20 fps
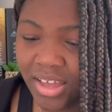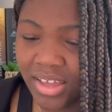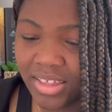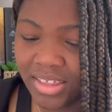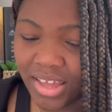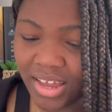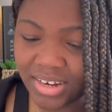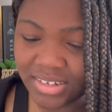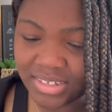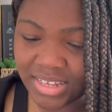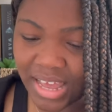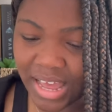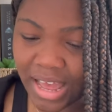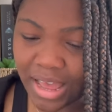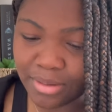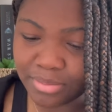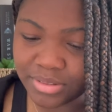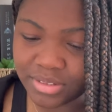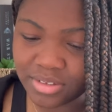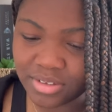That is
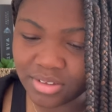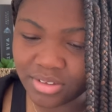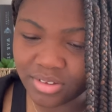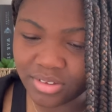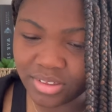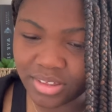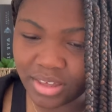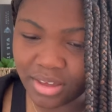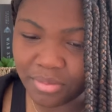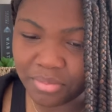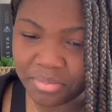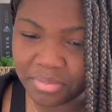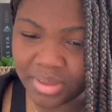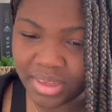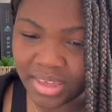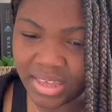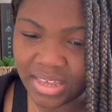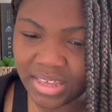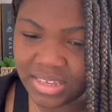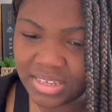absolutely
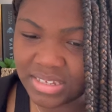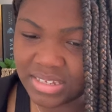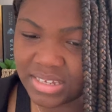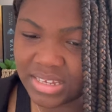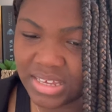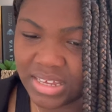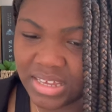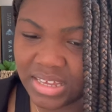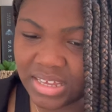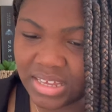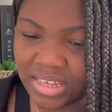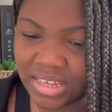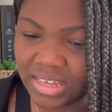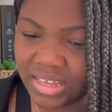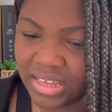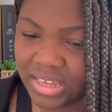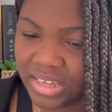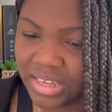amazing